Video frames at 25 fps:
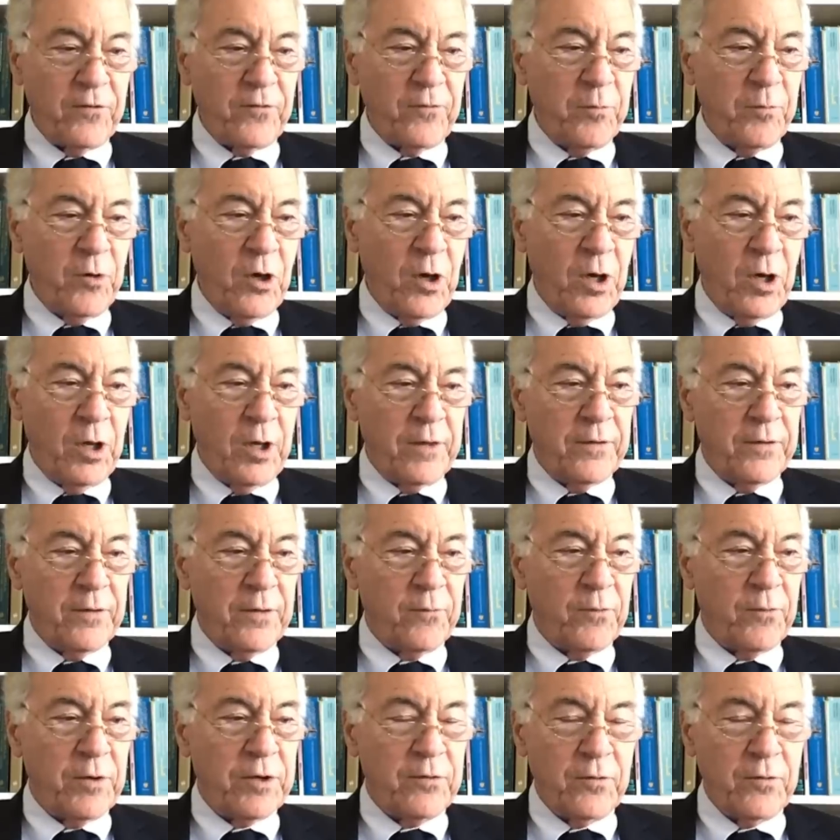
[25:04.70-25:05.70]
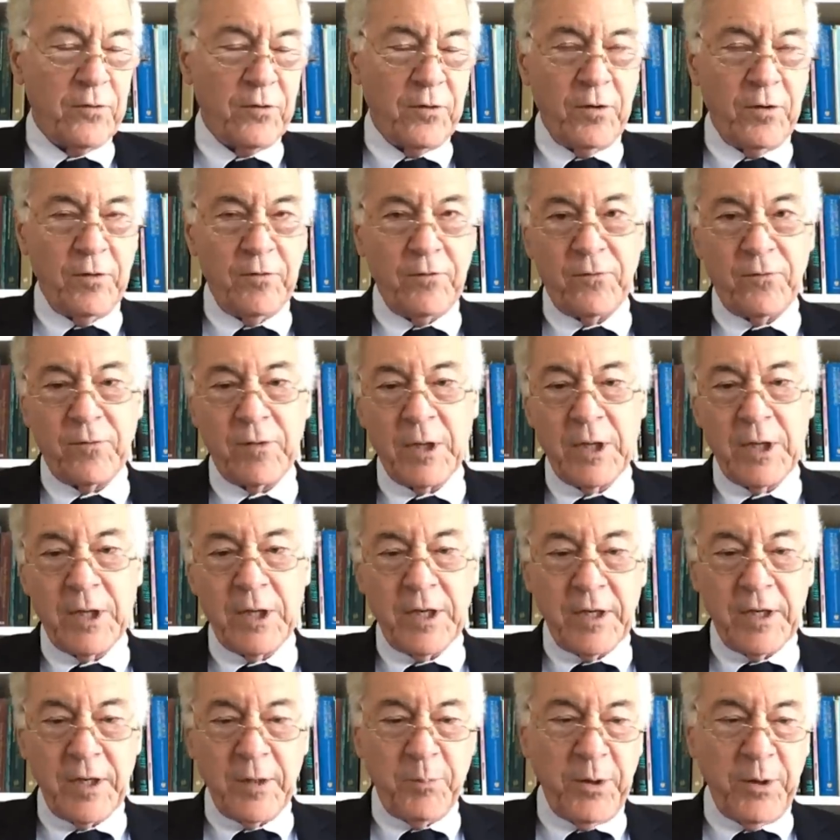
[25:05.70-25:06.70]
small, and the returns,
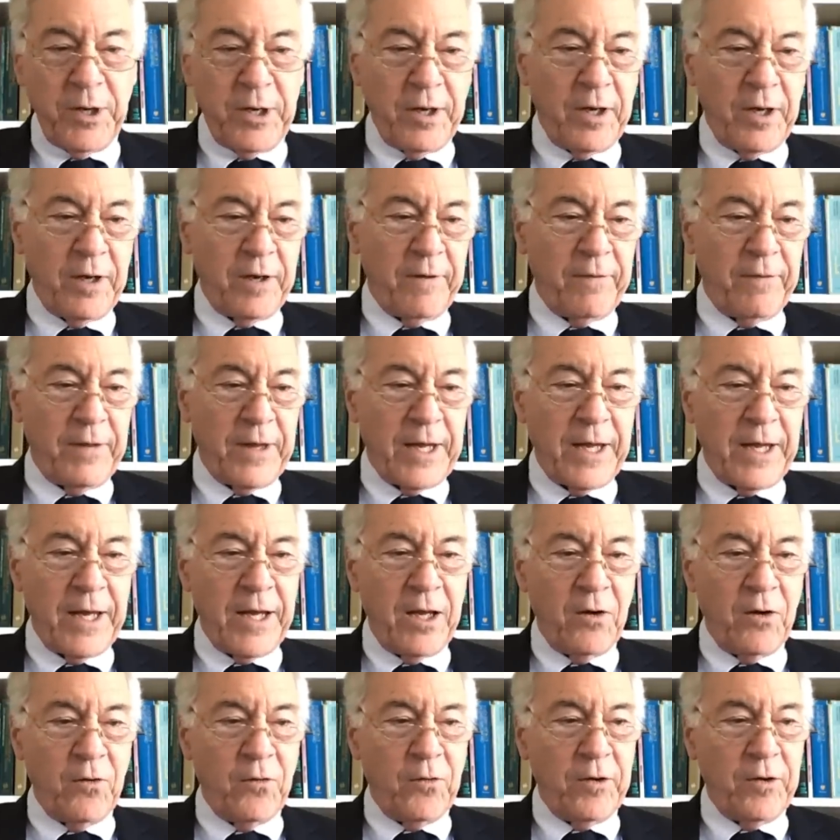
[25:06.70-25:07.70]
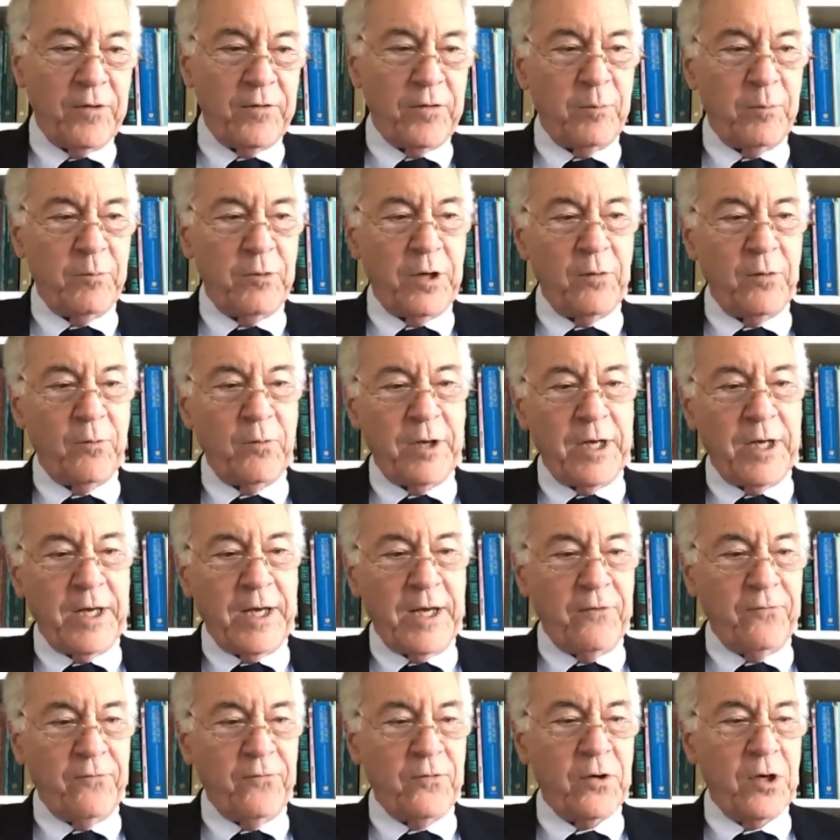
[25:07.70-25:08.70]
depending on the algorithm that we
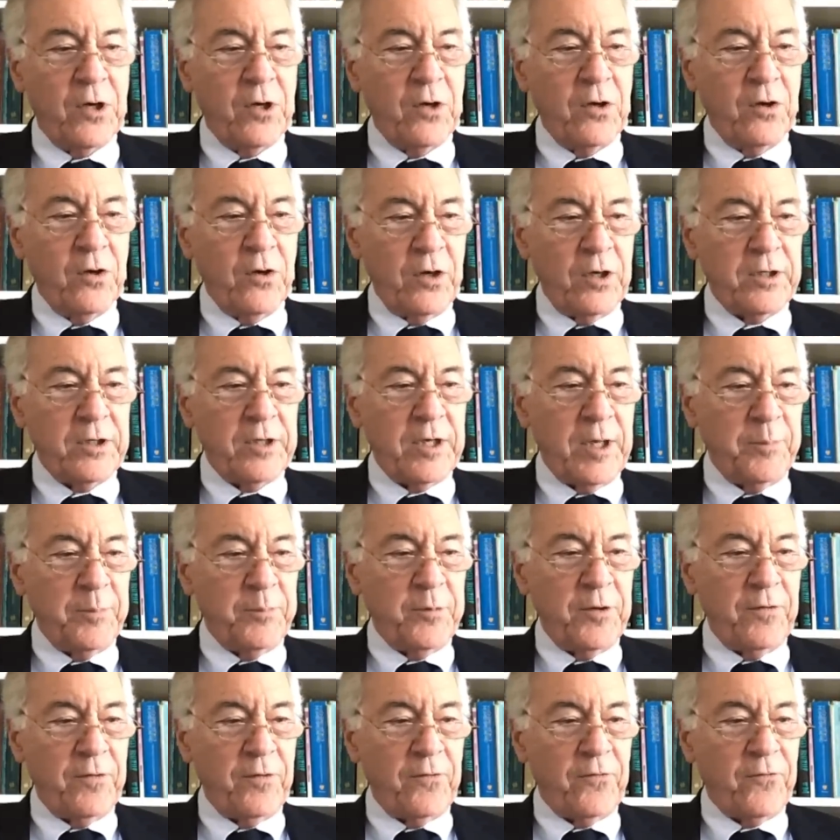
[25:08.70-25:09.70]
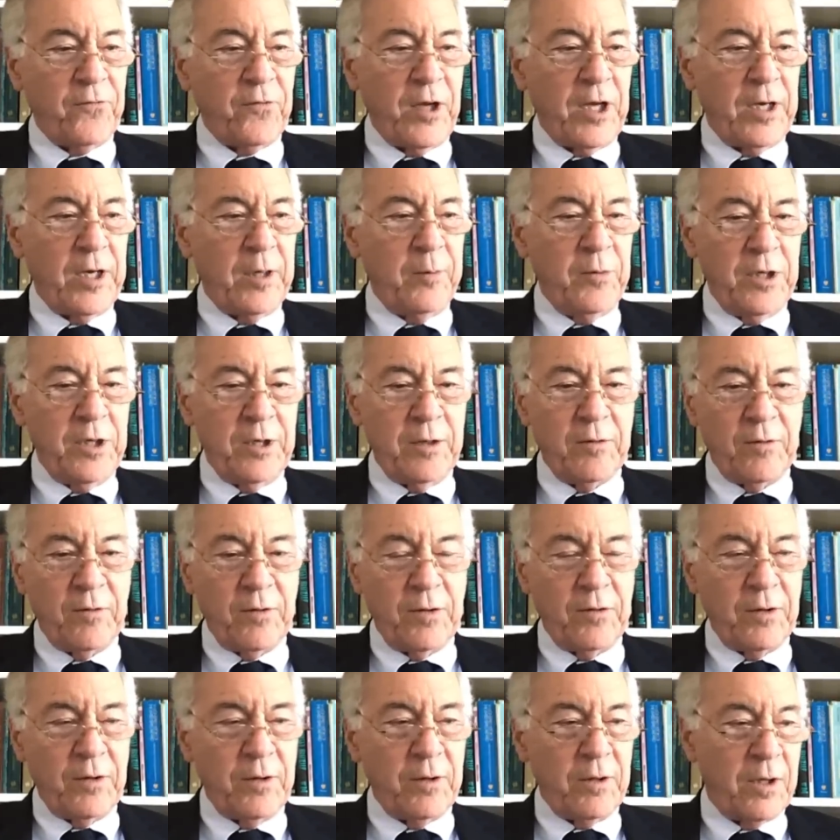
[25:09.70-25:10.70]
have hooked up to the sentiment,
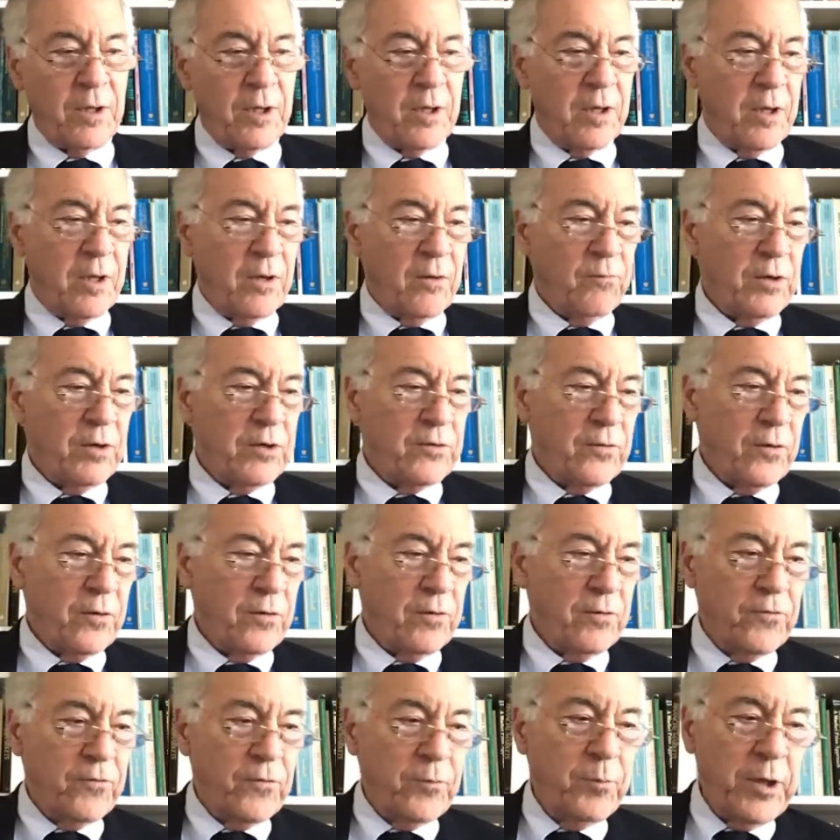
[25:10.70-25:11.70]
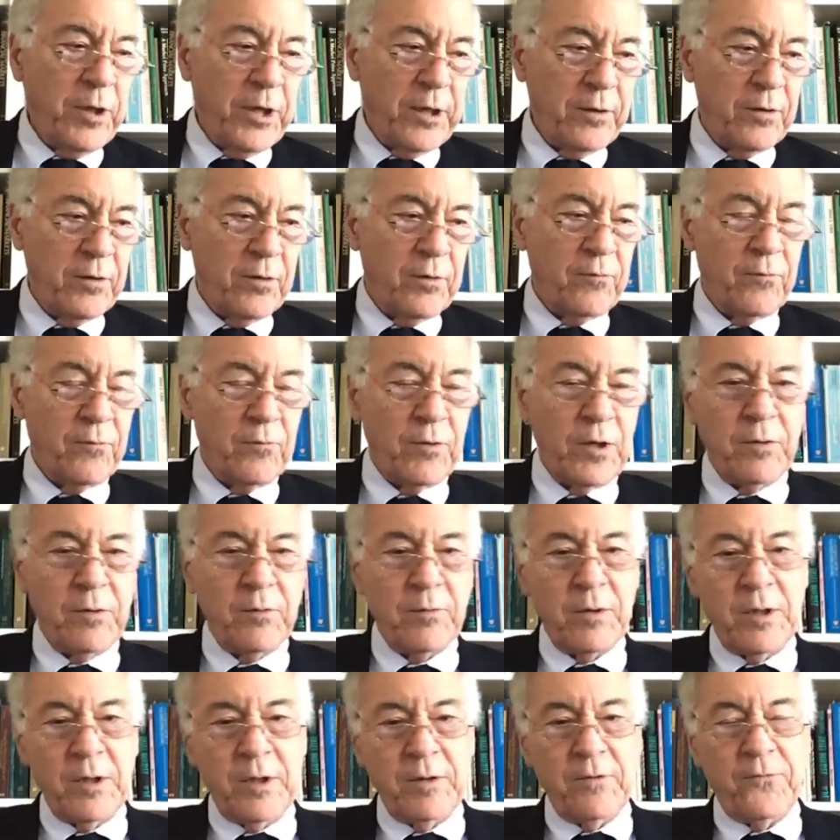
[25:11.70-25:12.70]
the returns have been
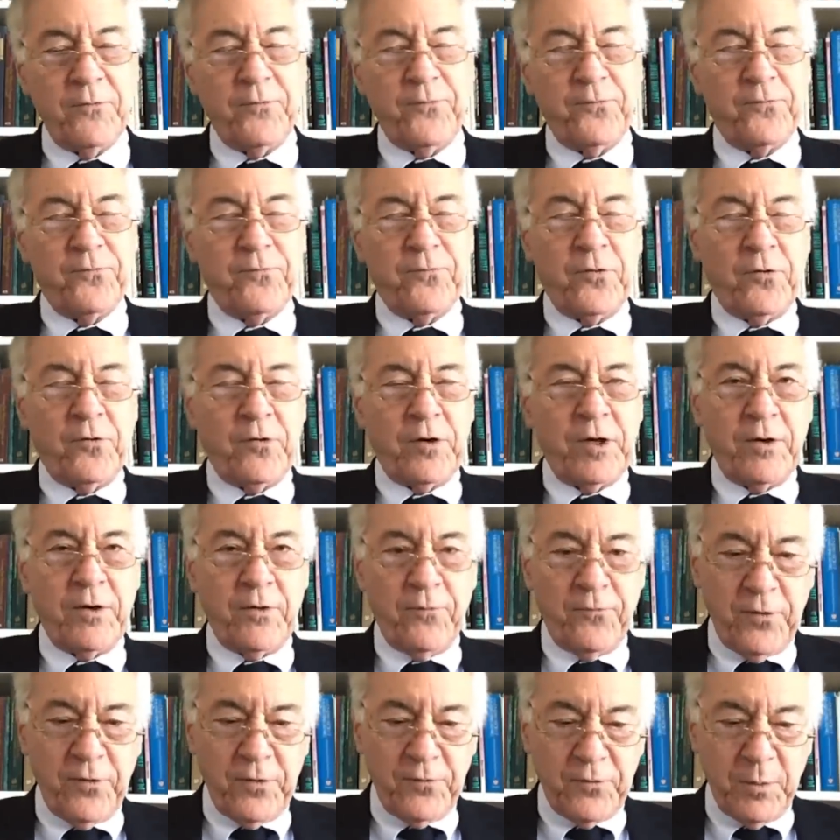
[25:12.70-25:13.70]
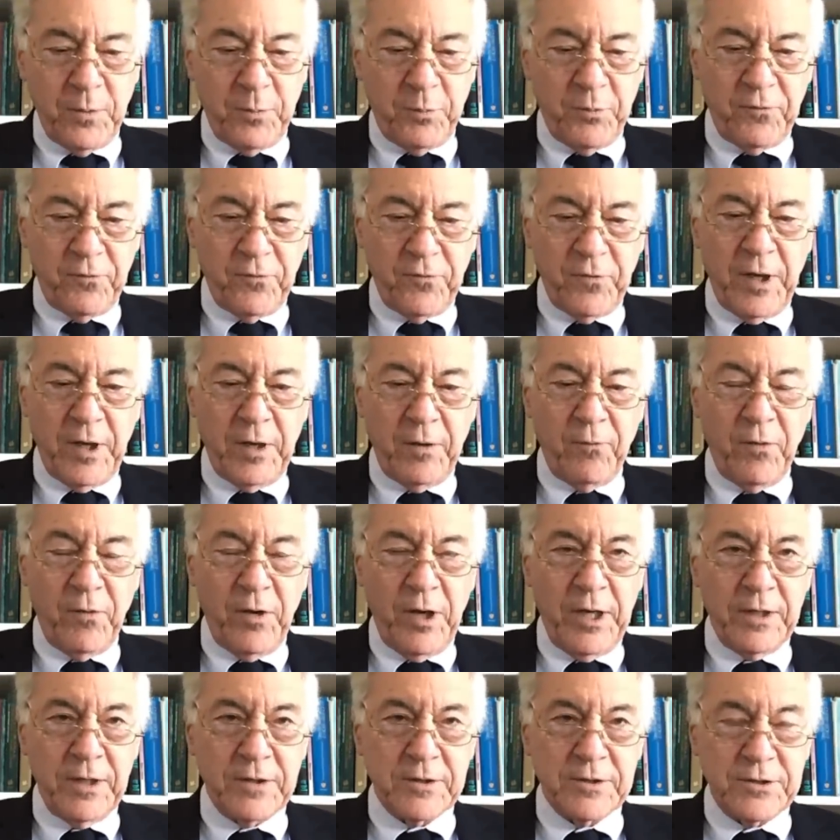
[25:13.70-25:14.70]
in the 30 to 50%
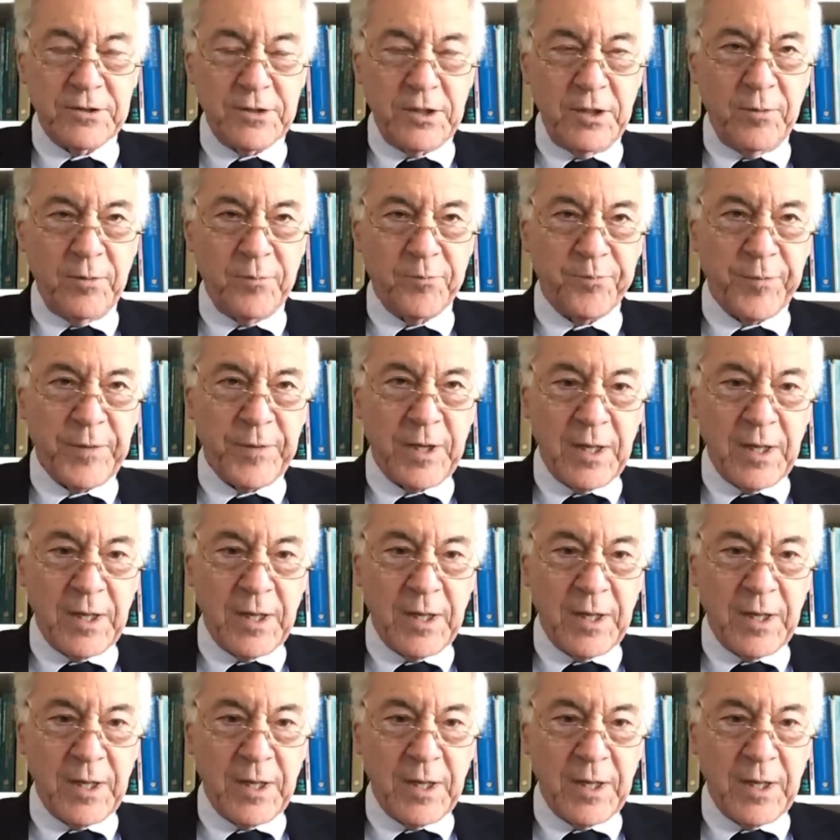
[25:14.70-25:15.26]
range. So